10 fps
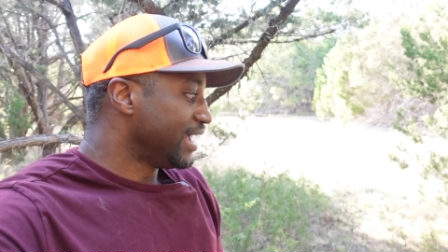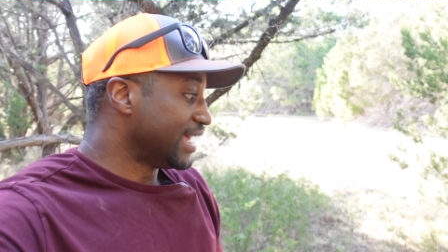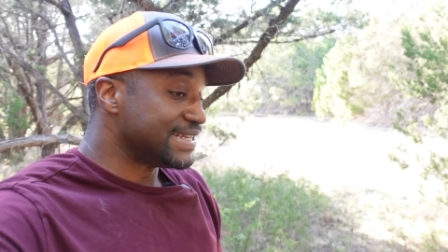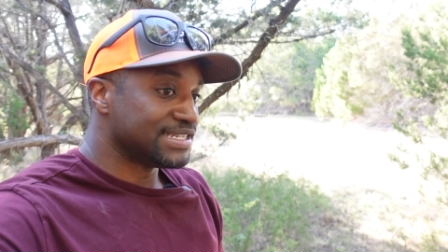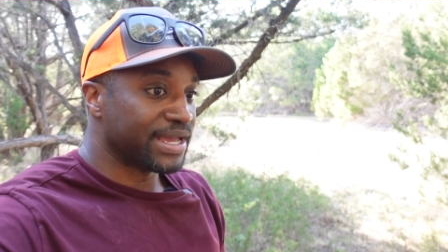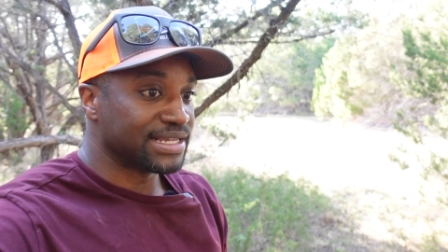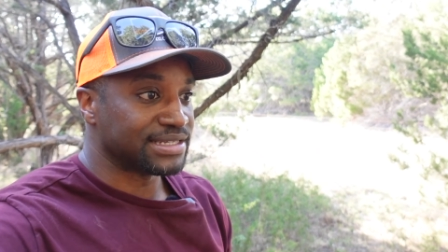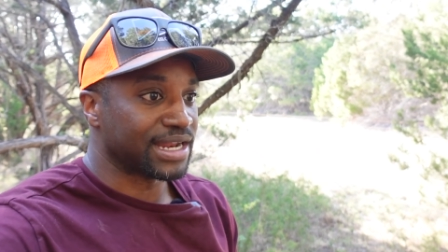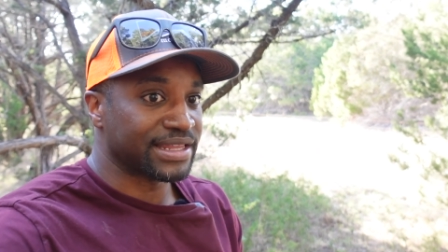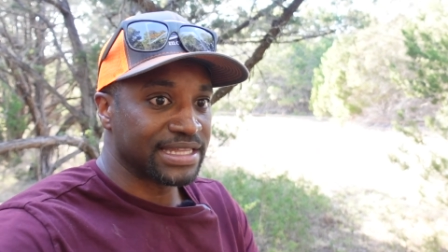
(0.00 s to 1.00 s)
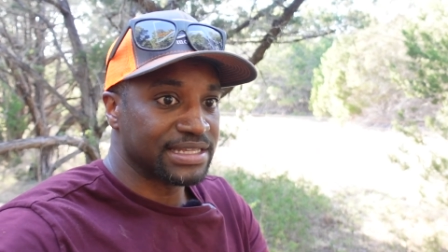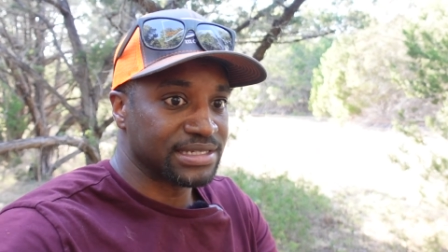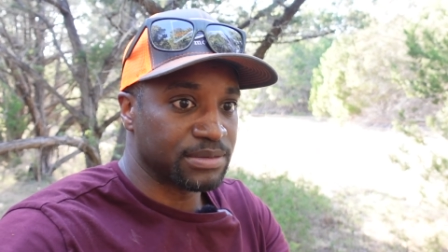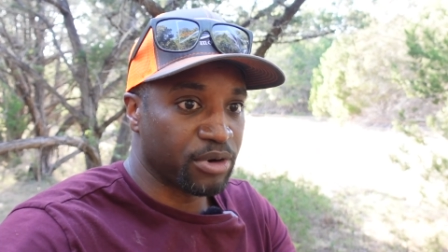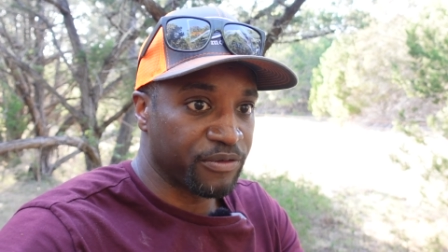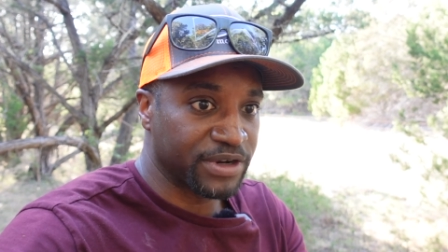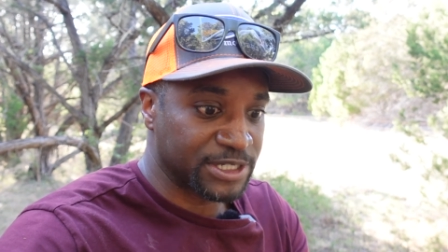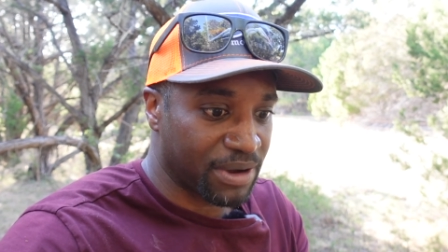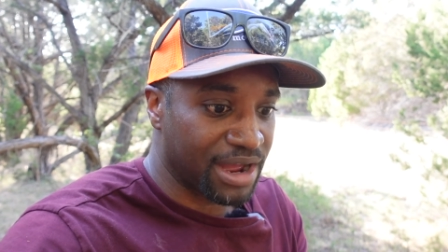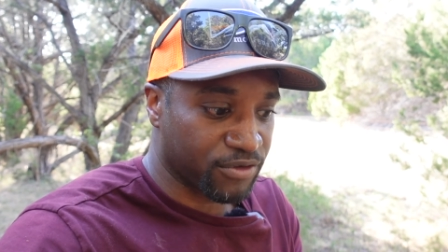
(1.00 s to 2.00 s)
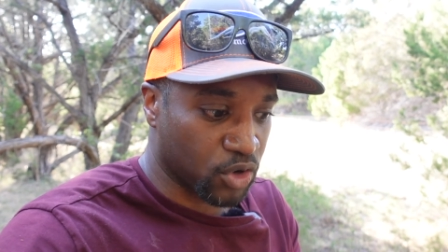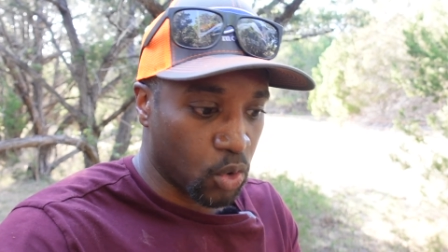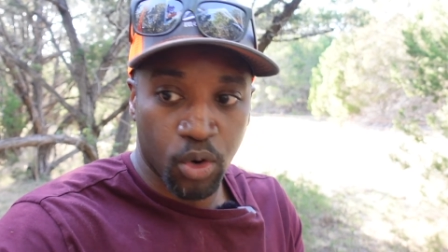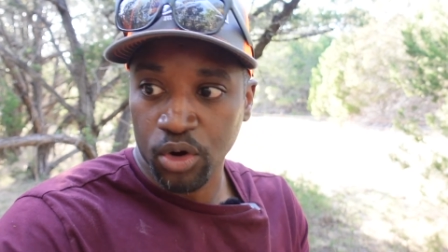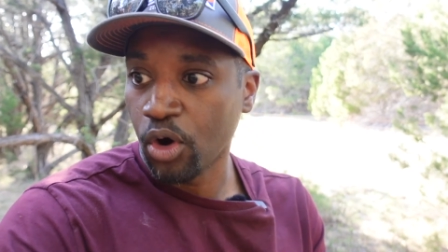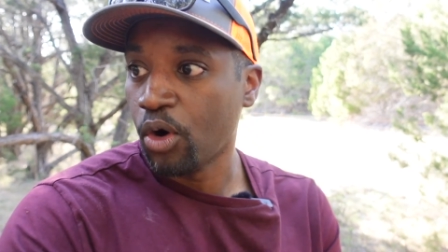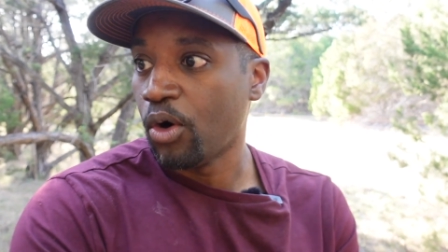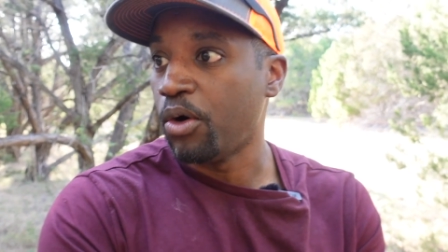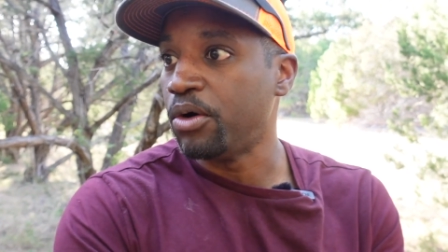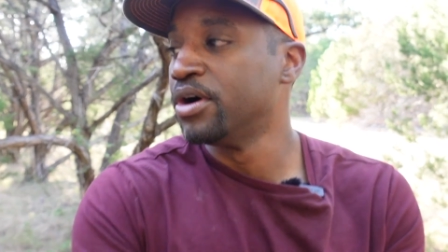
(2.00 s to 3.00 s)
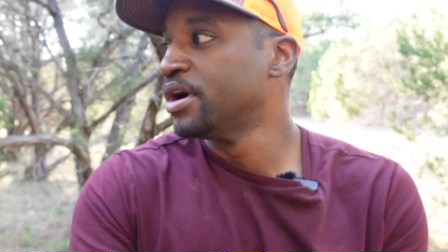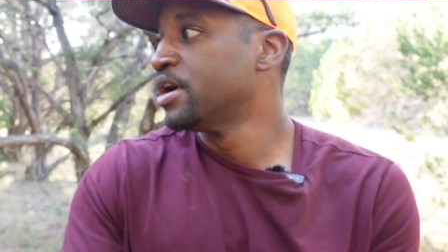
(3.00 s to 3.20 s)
And it's amazing. I think this is a perfect spot for cornhole